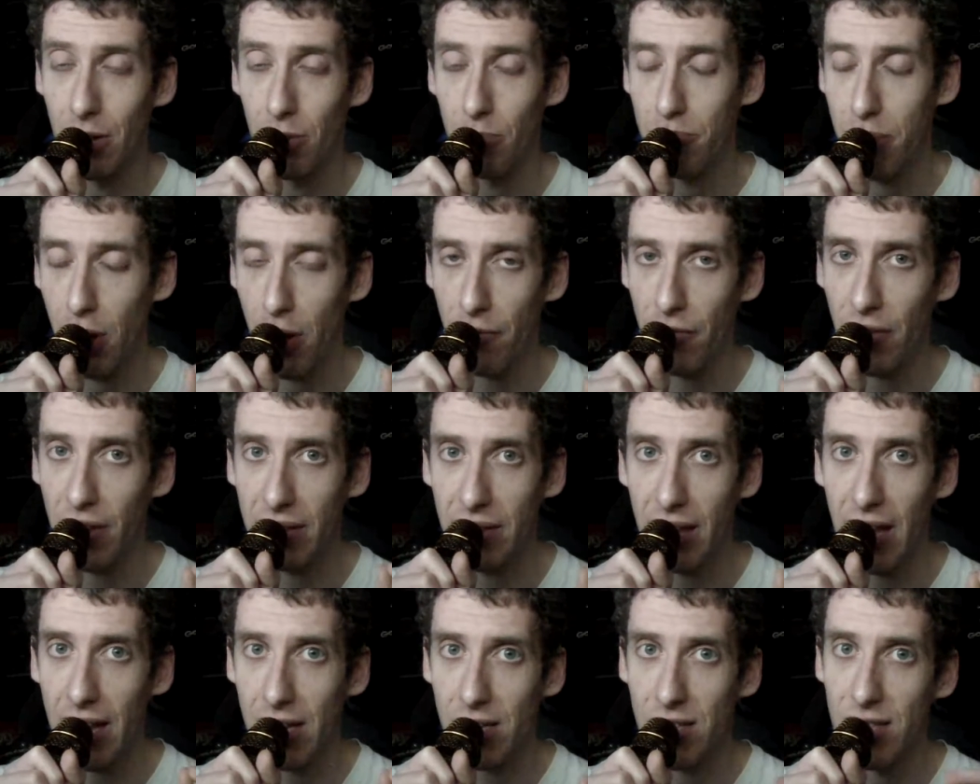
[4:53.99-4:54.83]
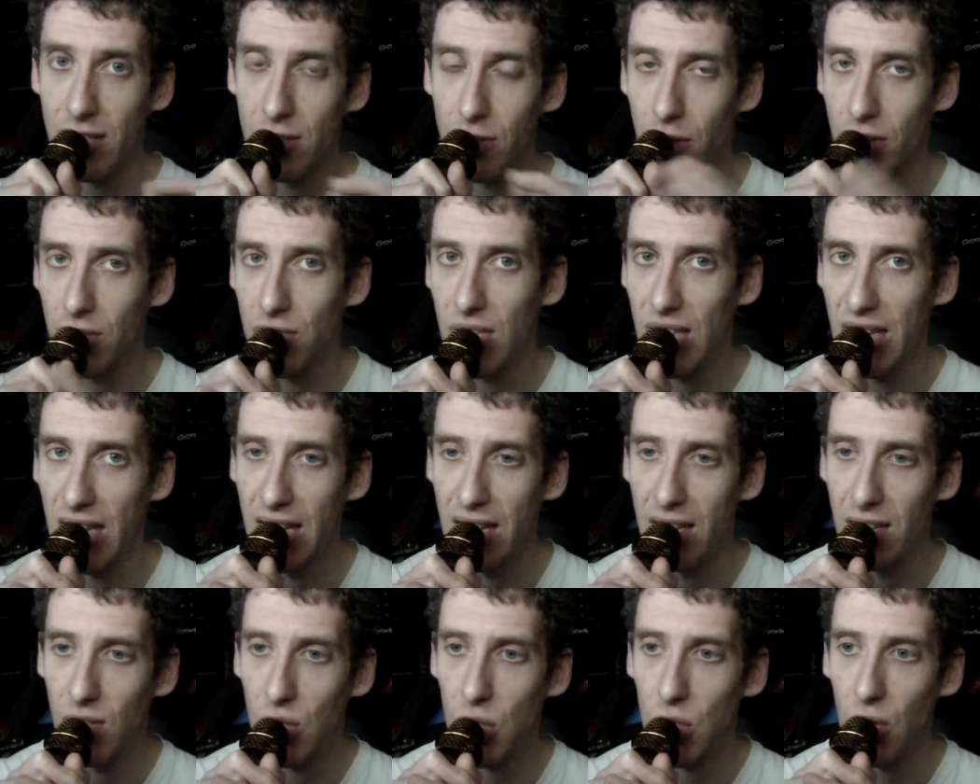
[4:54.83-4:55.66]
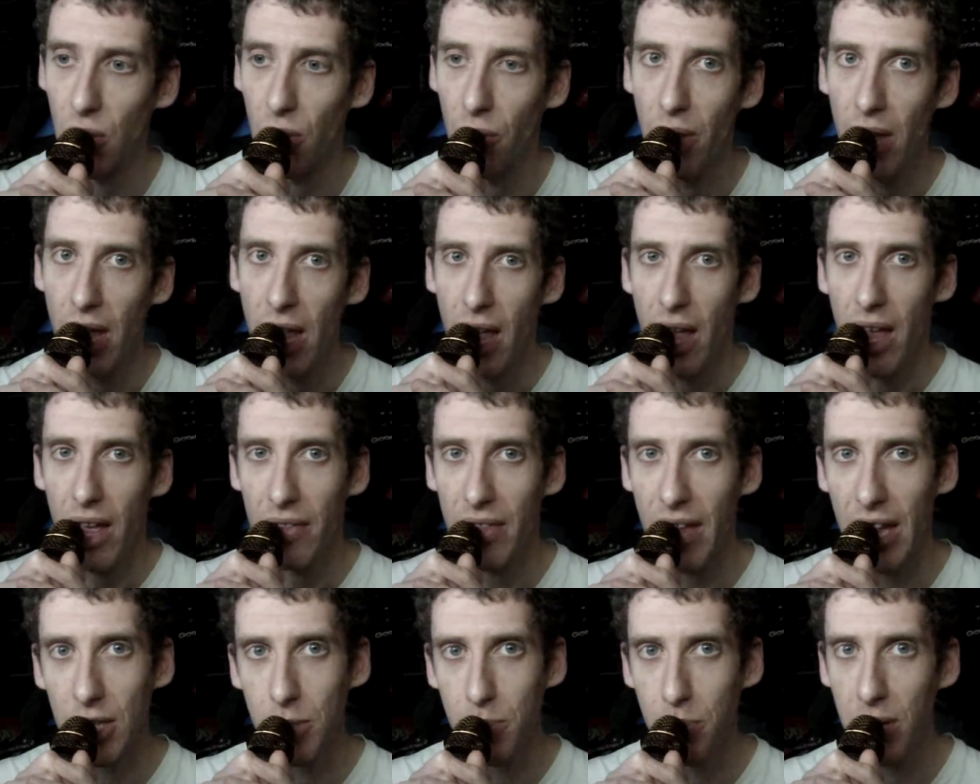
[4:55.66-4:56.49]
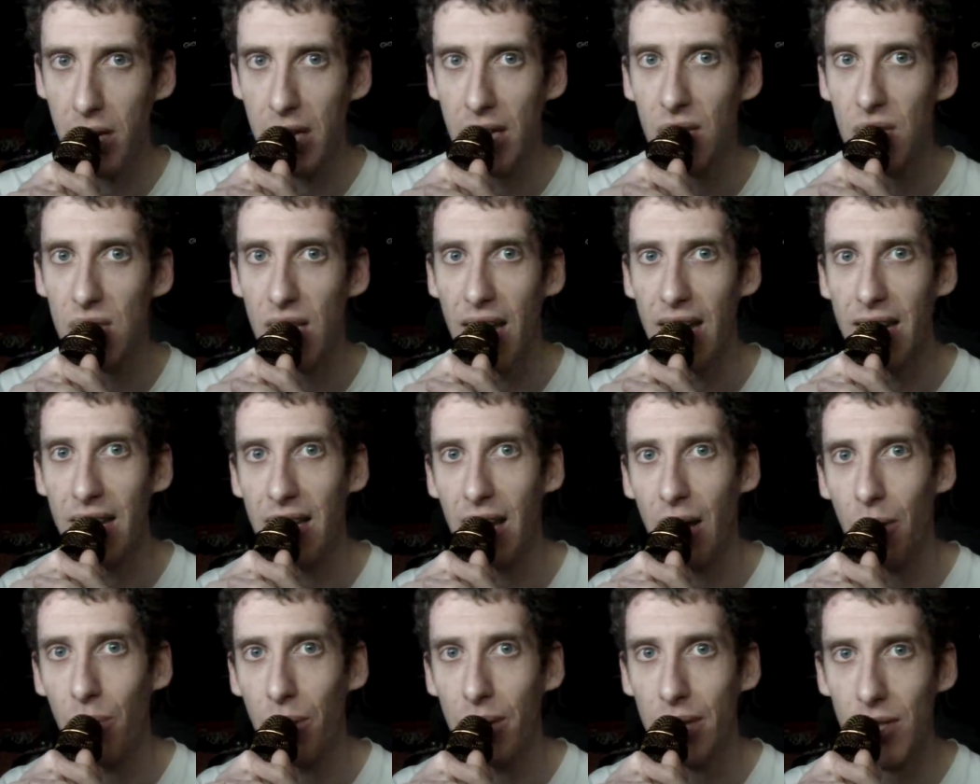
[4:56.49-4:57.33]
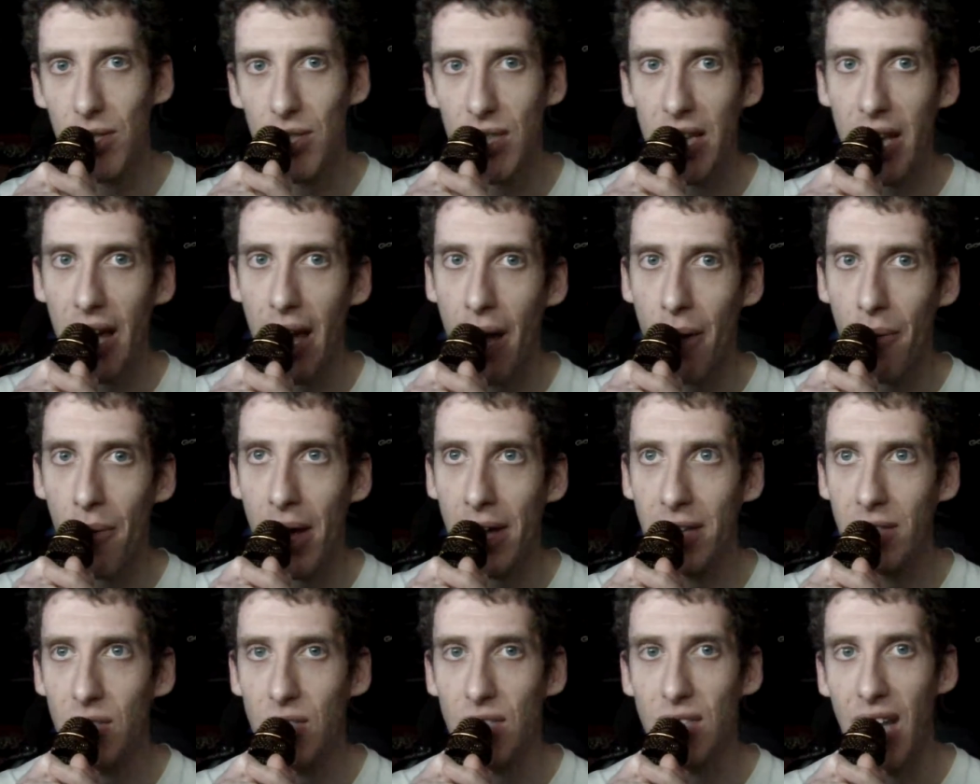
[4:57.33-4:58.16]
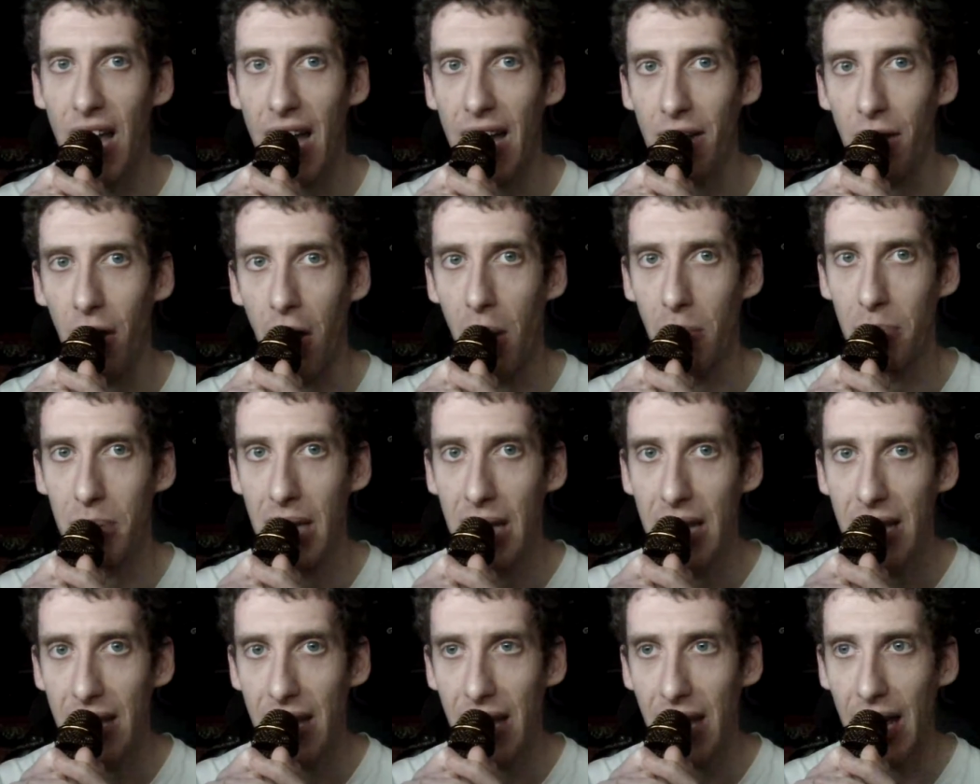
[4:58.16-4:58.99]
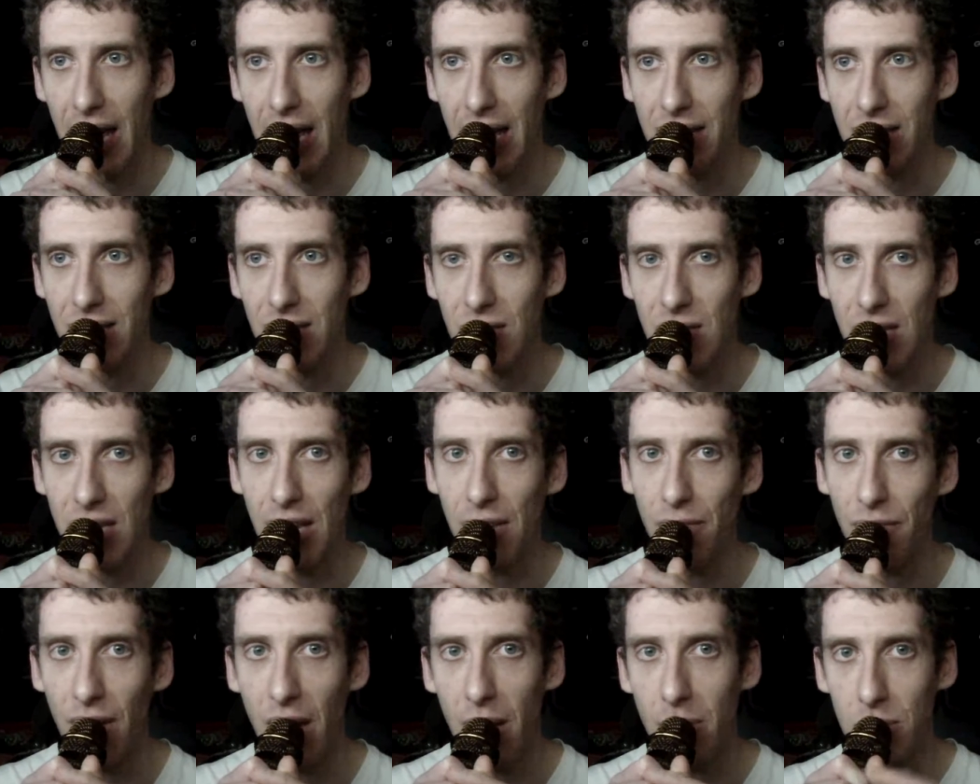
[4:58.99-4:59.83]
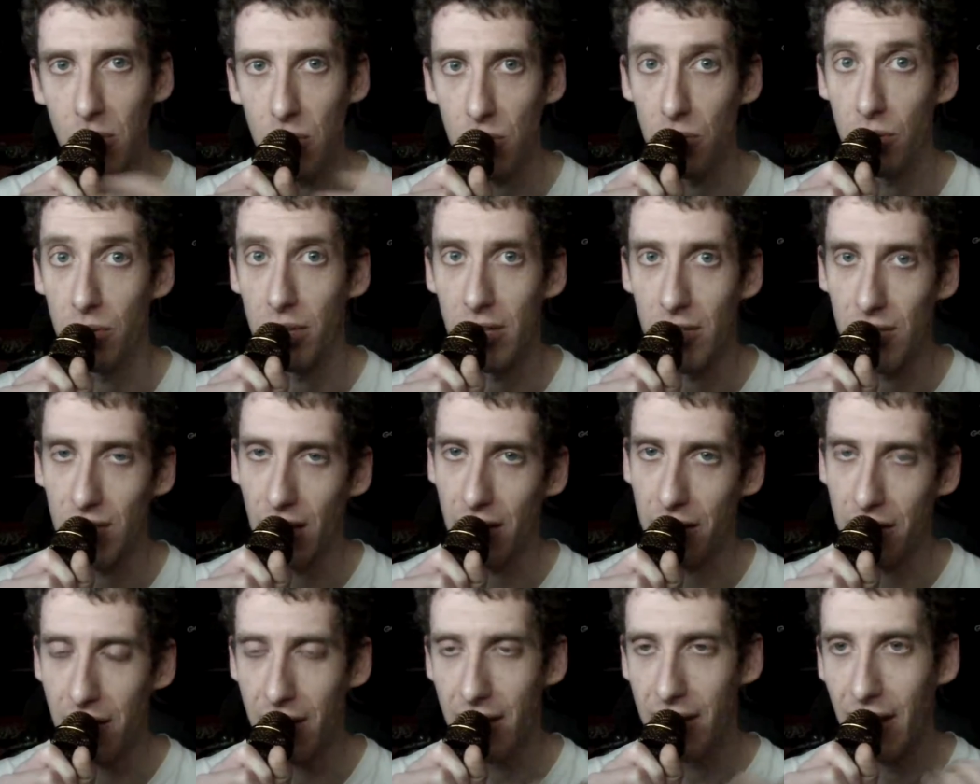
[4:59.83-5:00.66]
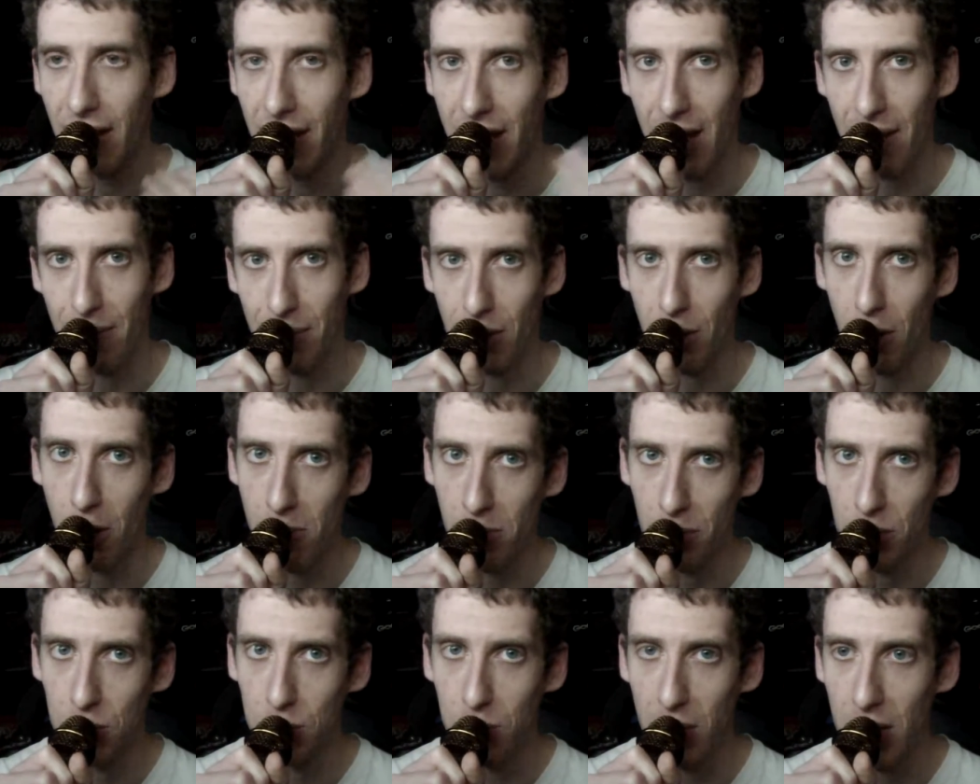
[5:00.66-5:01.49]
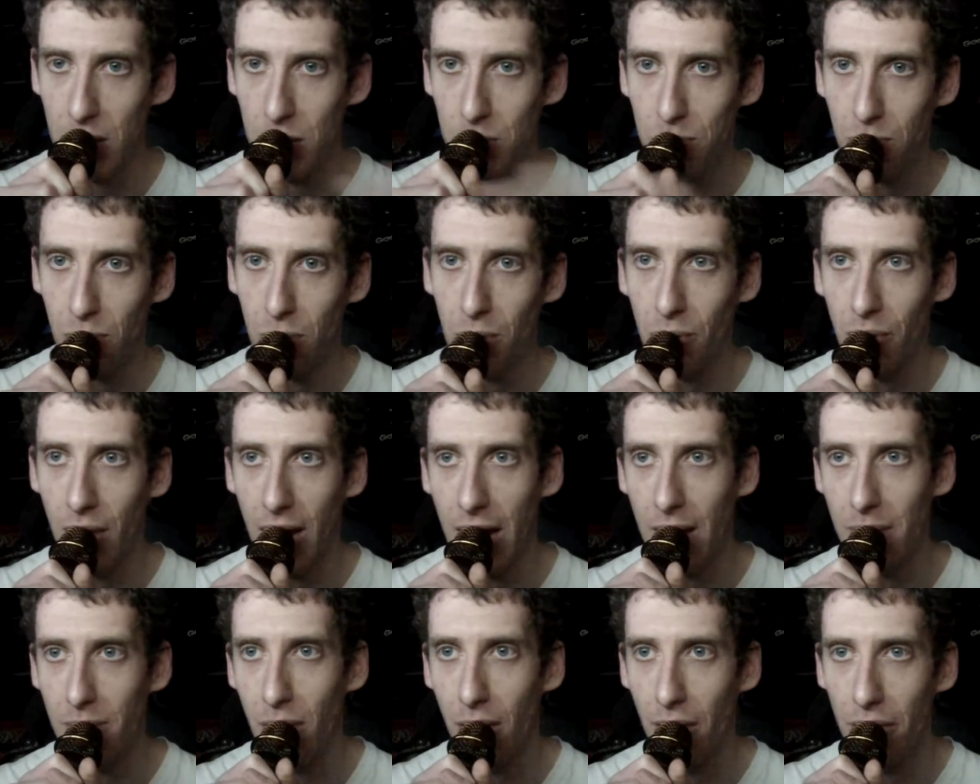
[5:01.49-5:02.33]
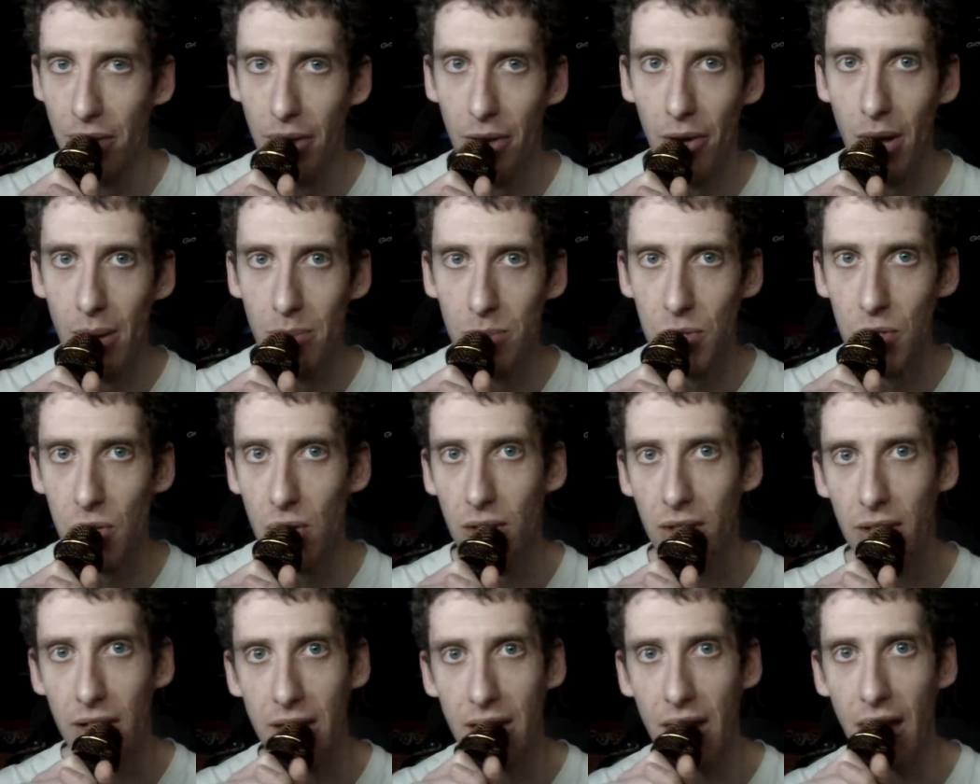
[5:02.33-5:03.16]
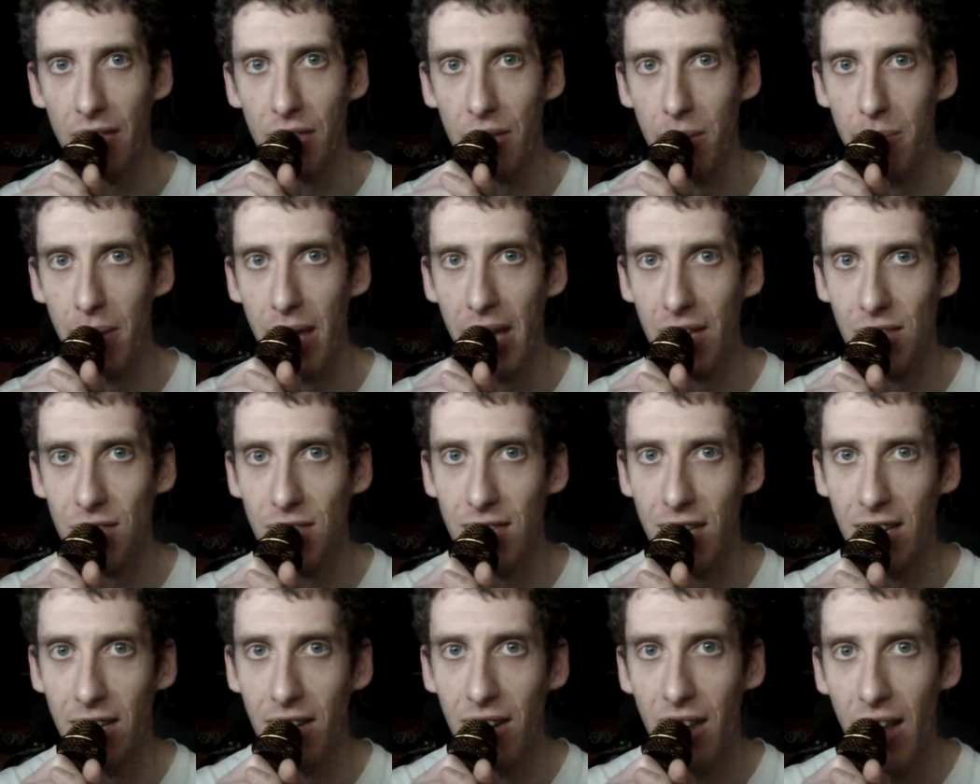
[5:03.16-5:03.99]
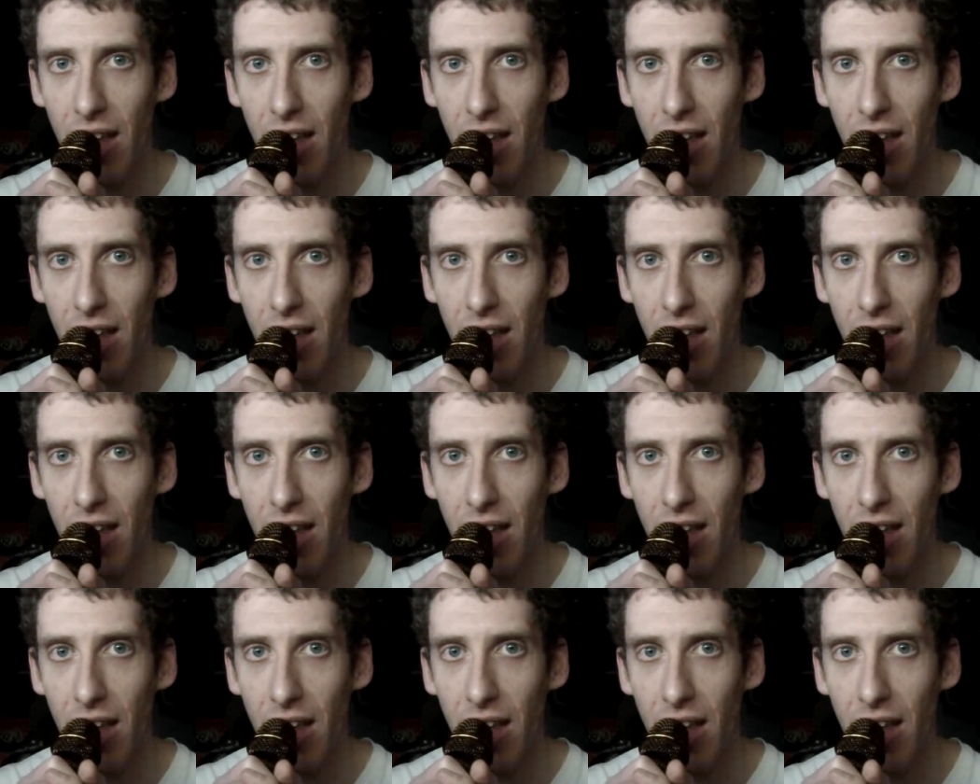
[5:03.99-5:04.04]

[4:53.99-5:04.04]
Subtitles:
perfect the eccentricity is. So that's pretty exciting. I want to see how I stack up and see if I'm as good as I think I am at Kerbal Space Program, although I'm certainly not the best, and